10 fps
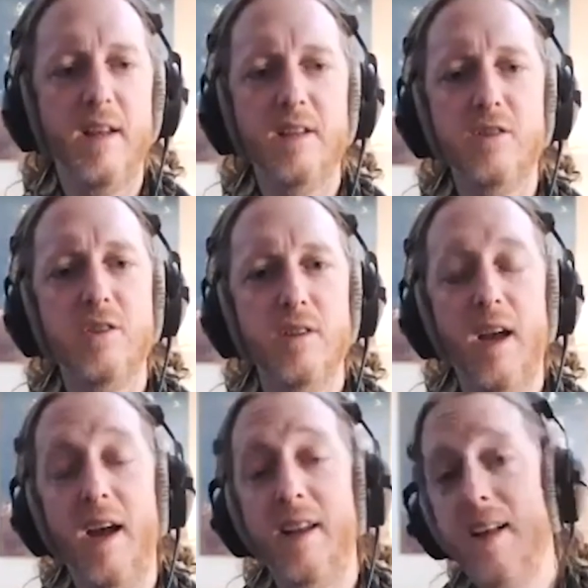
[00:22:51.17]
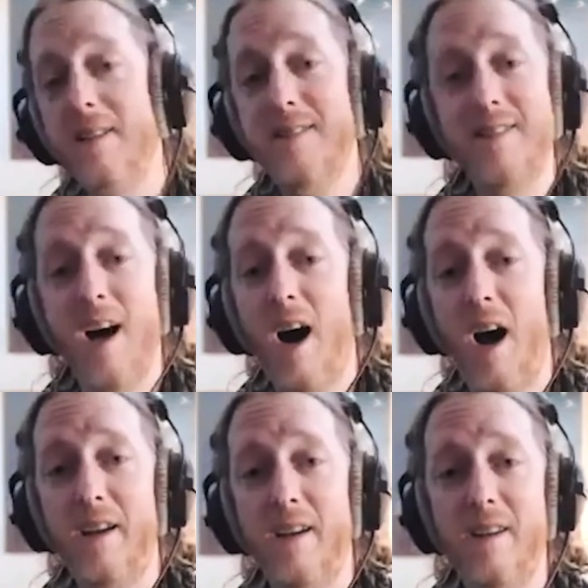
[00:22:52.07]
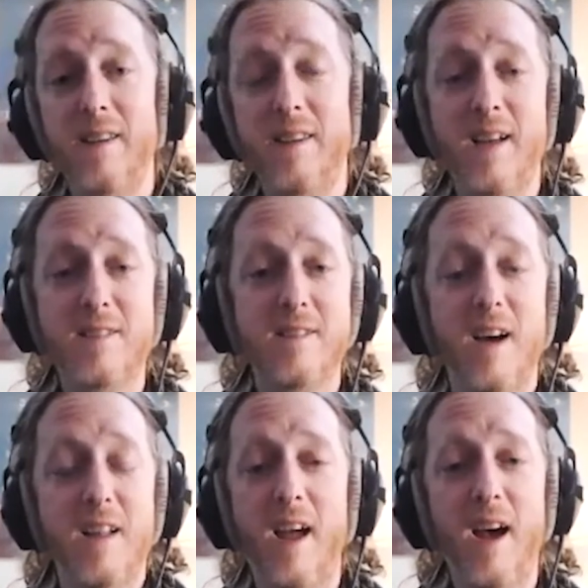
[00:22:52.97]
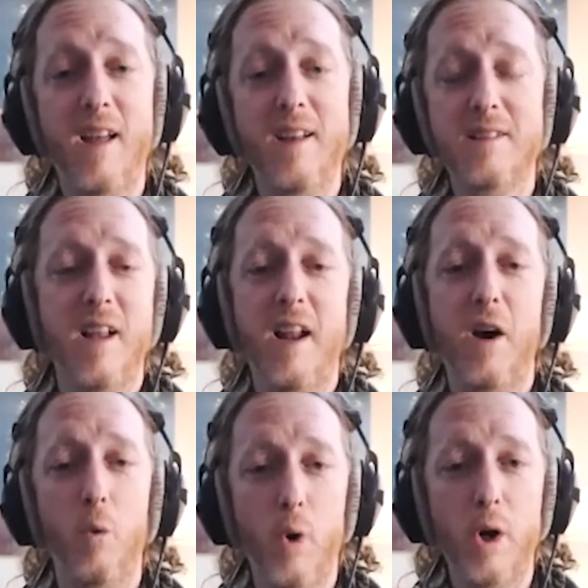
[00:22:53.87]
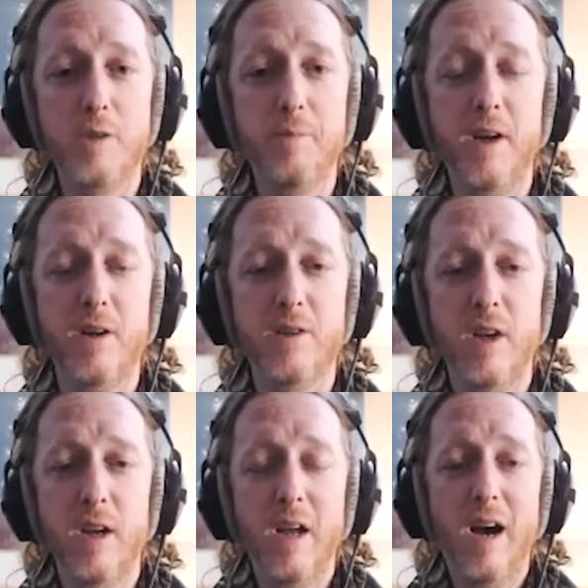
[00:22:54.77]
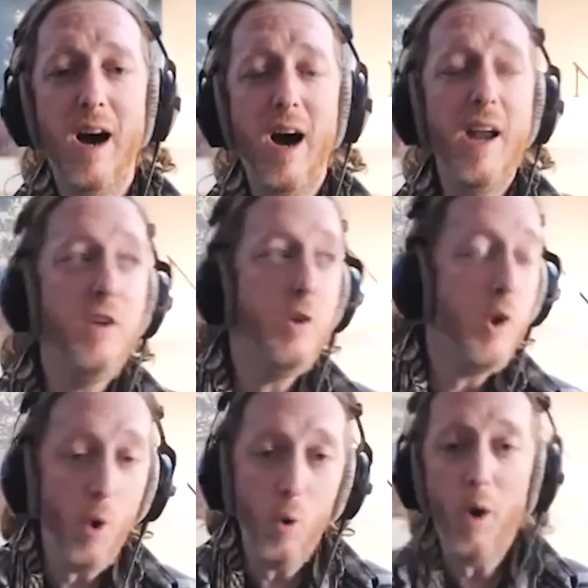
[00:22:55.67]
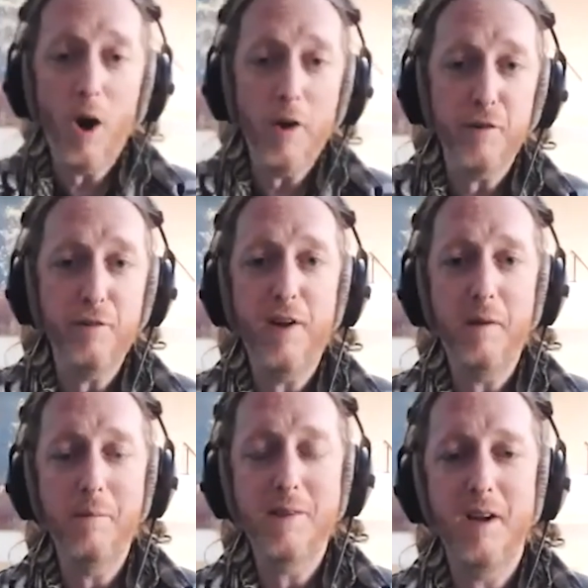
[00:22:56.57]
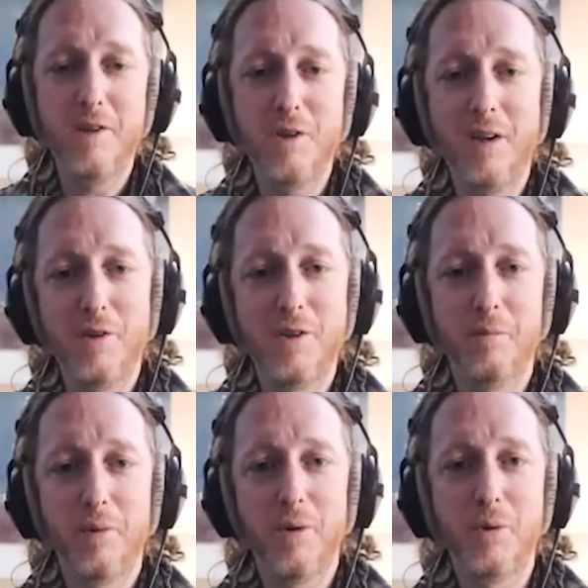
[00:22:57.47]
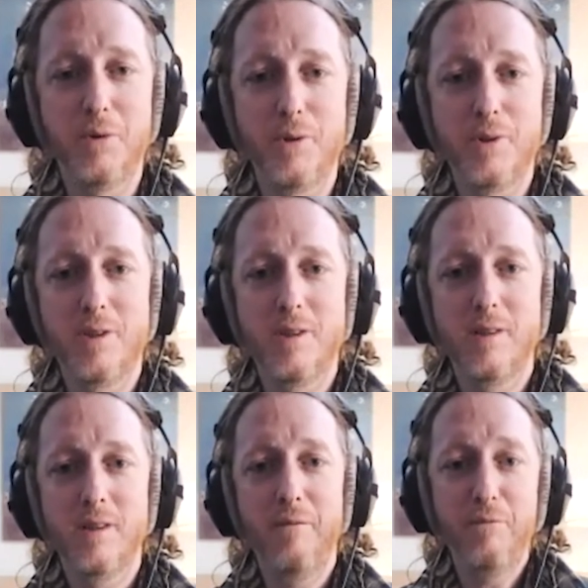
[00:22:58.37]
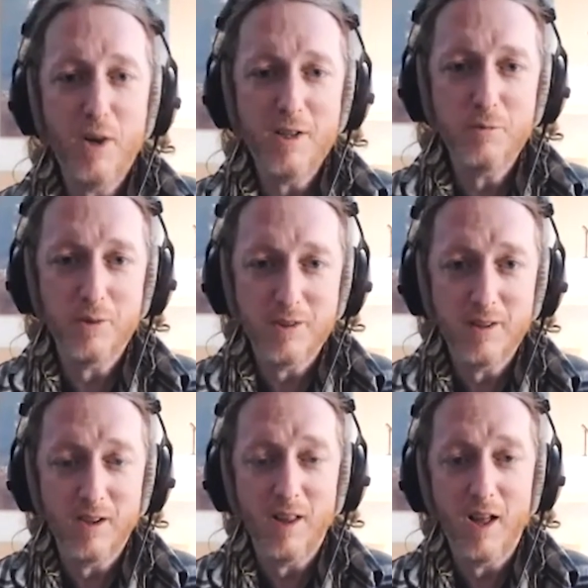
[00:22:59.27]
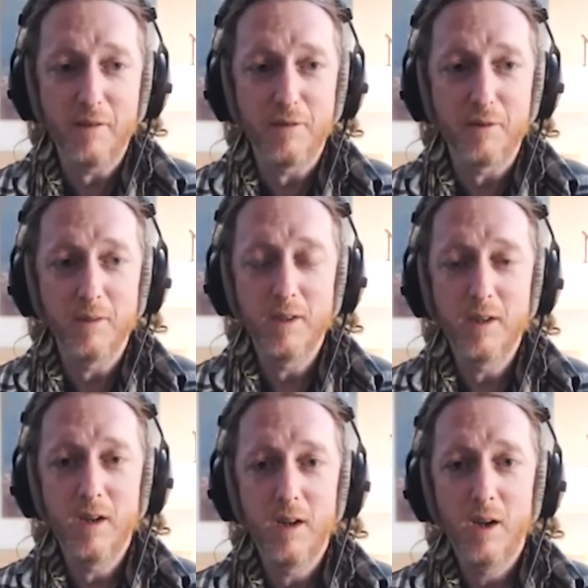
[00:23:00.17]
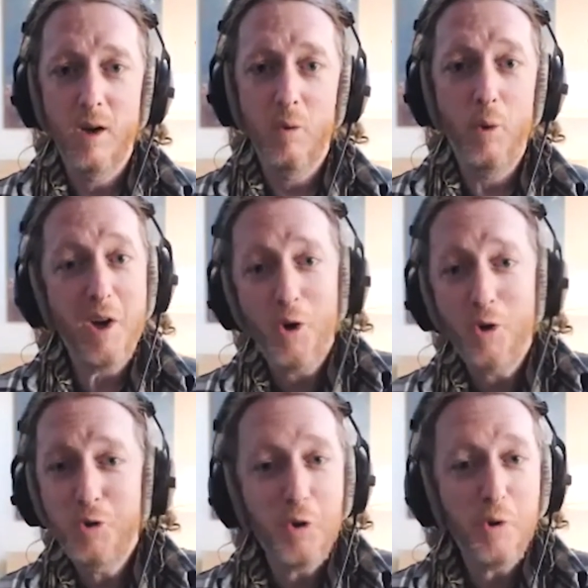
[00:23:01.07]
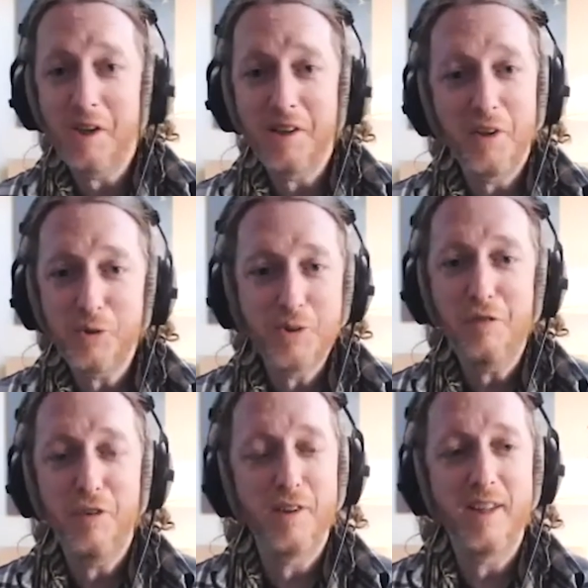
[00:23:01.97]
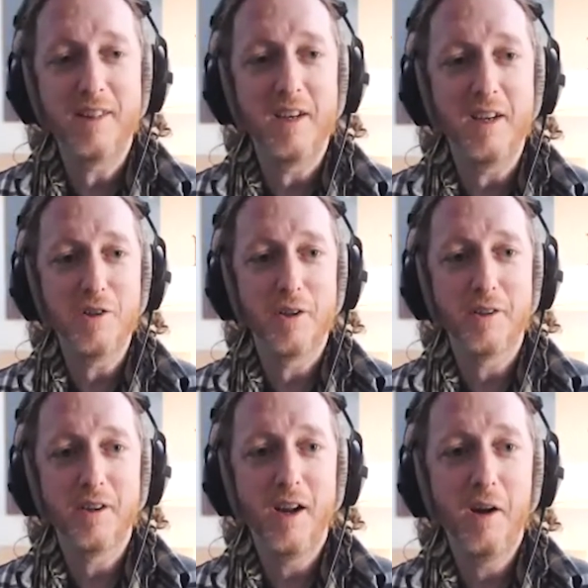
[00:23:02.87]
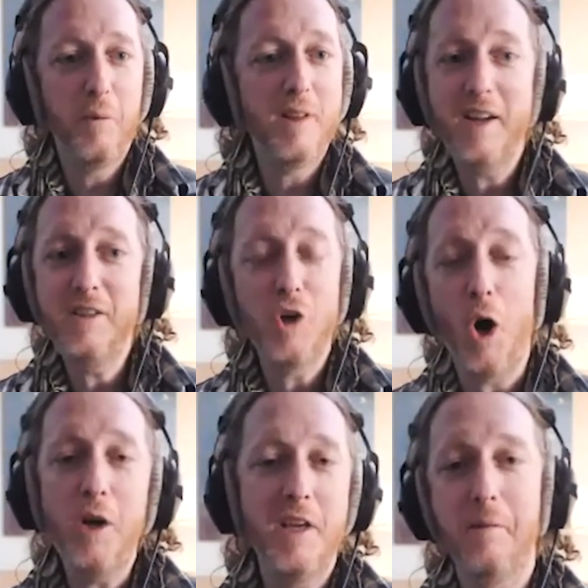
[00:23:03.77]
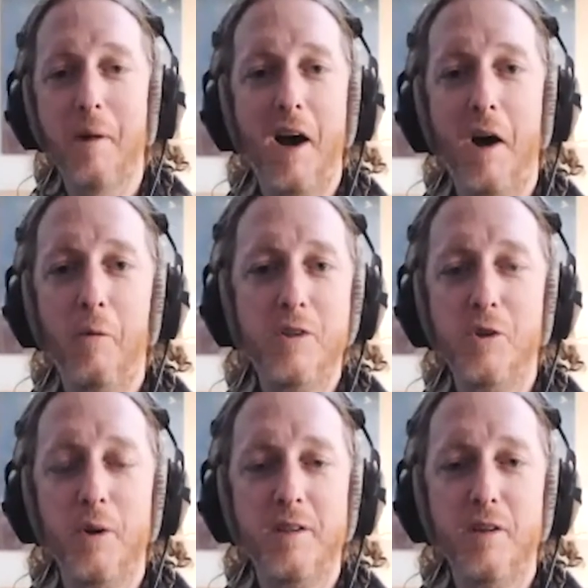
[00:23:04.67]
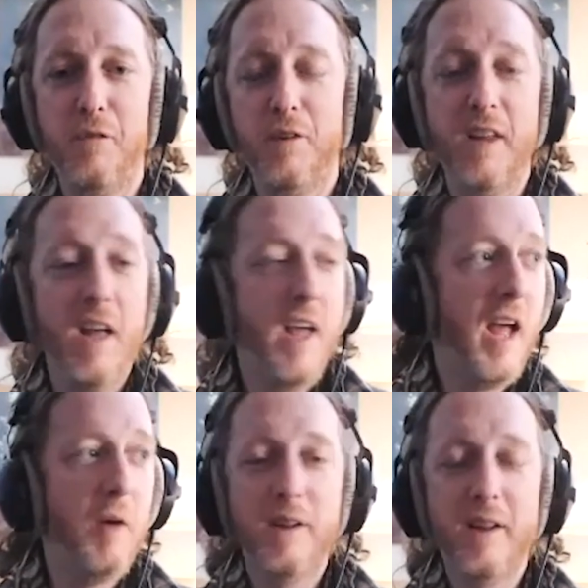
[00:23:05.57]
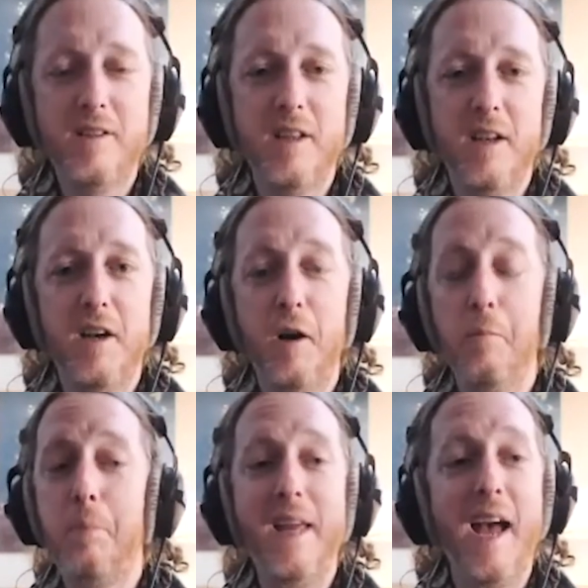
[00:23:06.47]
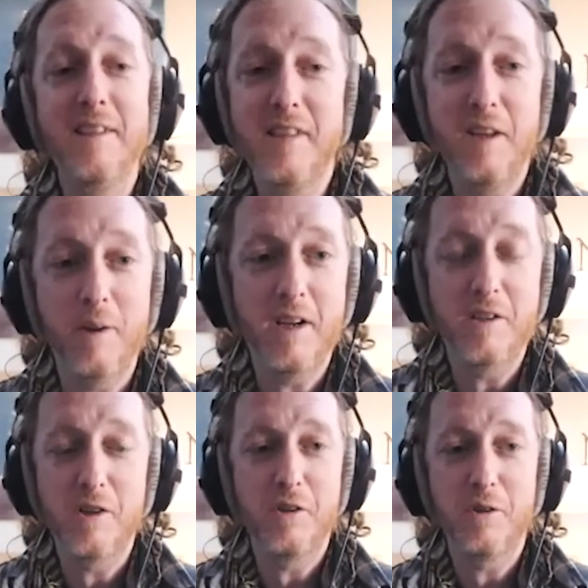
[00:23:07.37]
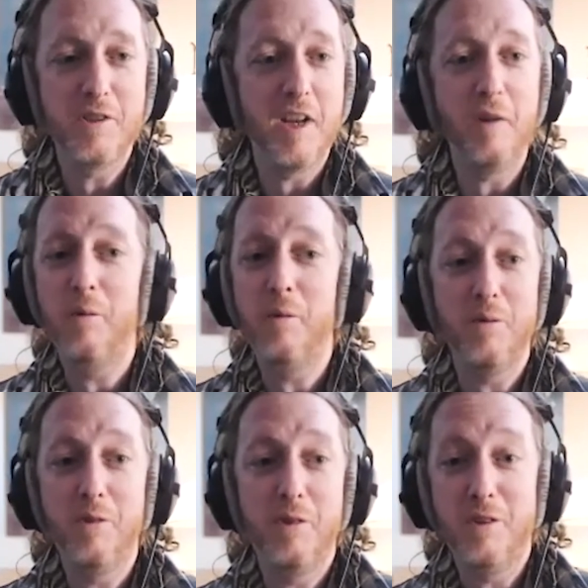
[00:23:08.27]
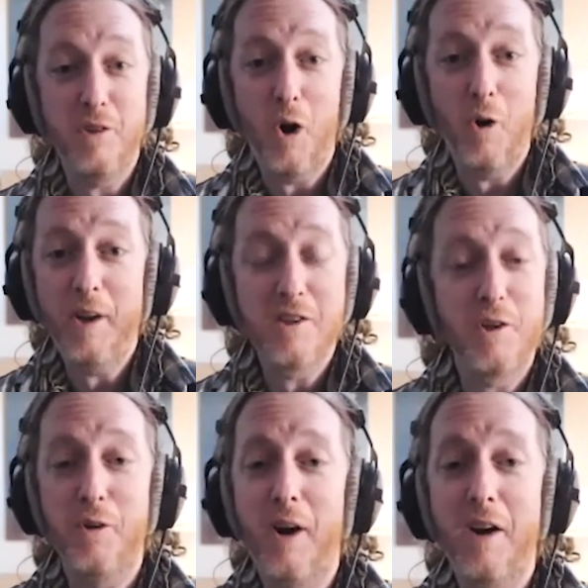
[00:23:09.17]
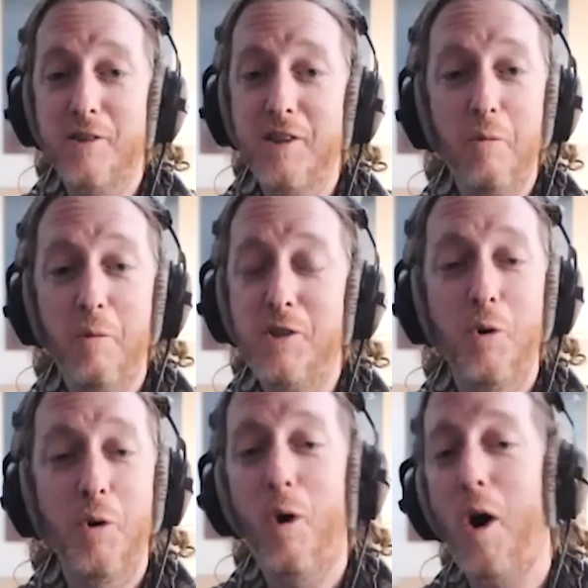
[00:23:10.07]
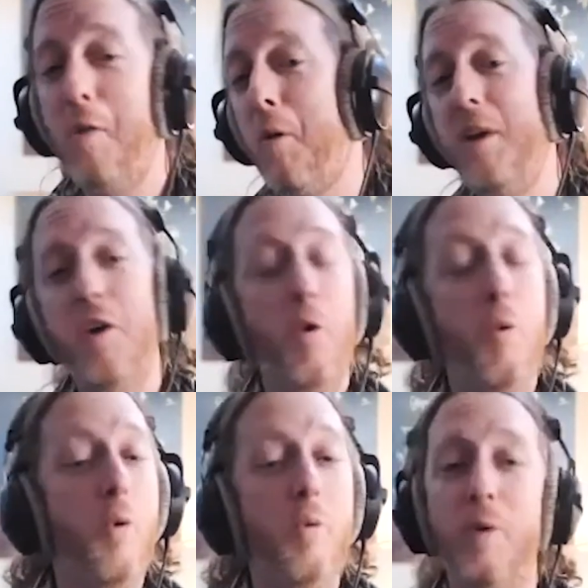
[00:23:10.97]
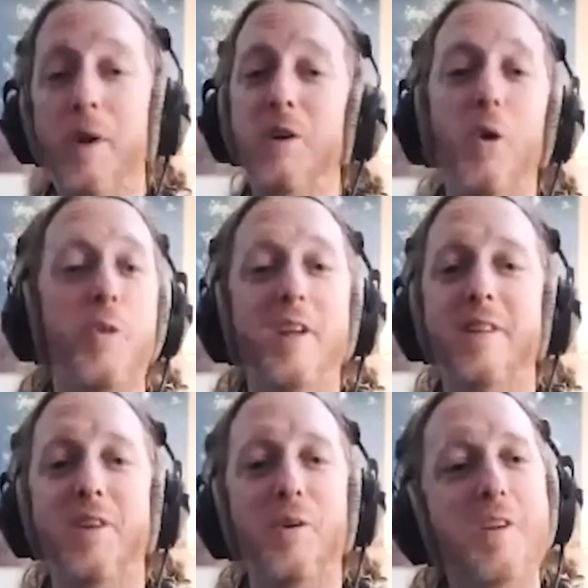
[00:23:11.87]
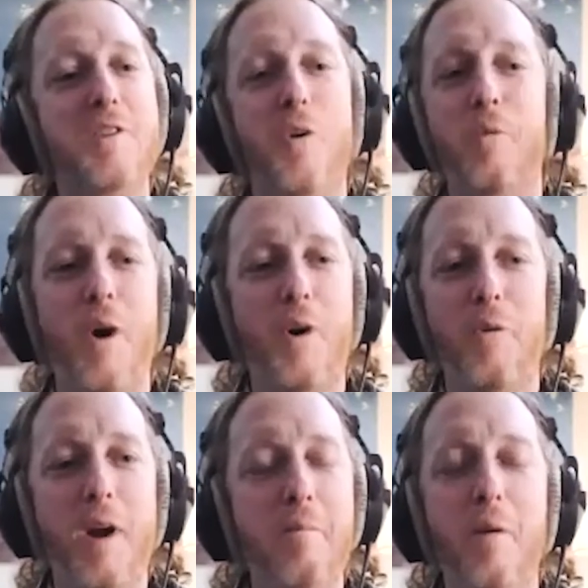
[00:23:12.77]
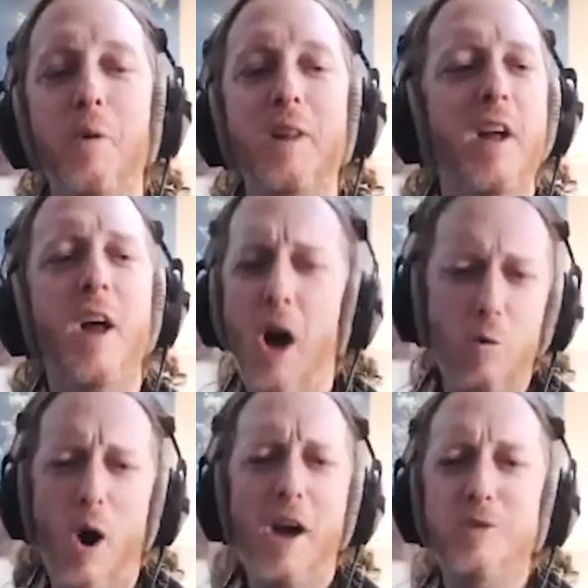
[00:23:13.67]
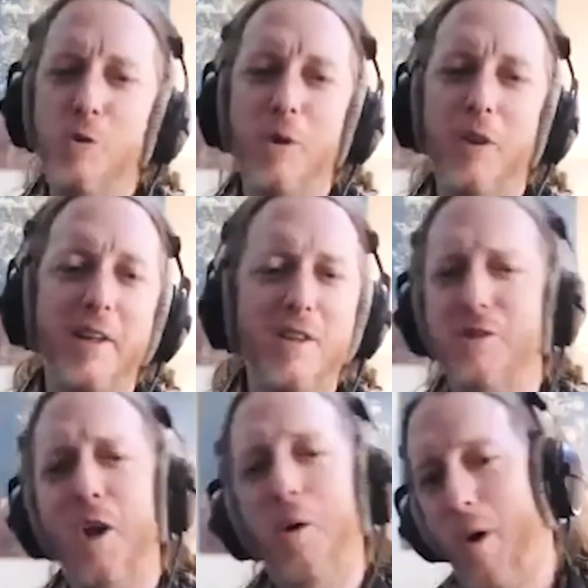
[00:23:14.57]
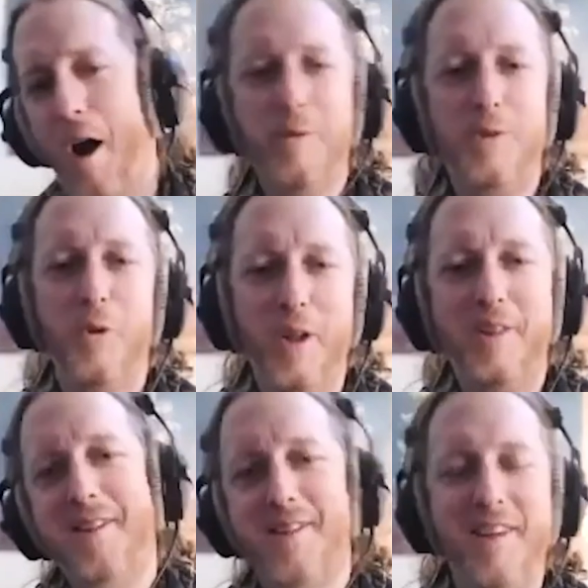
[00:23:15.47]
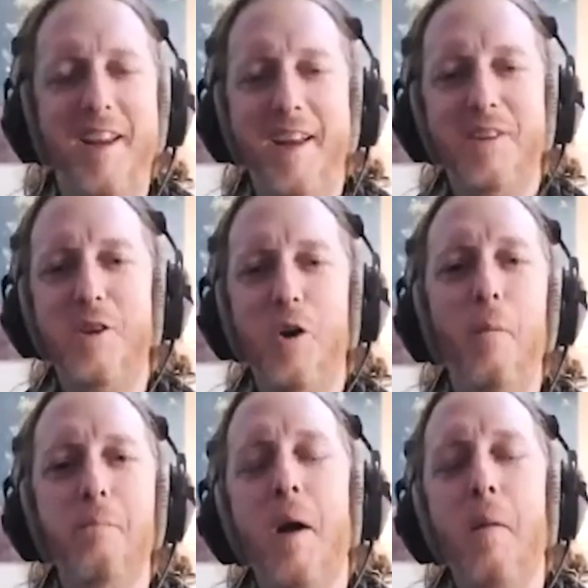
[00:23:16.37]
And yep. that's, and that's not, that's not, that's not how it works because I know other famous engineers and producers. I'm friends with a lot of them we all do it a little differently each other and mm. we mm-hmm. like talking about how we do it differently and we like sitting there bsing with each other saying calling each other out and saying we do it wrong but we know we know that there is no wrong or right but we oh i do it like this well i would do it like this and so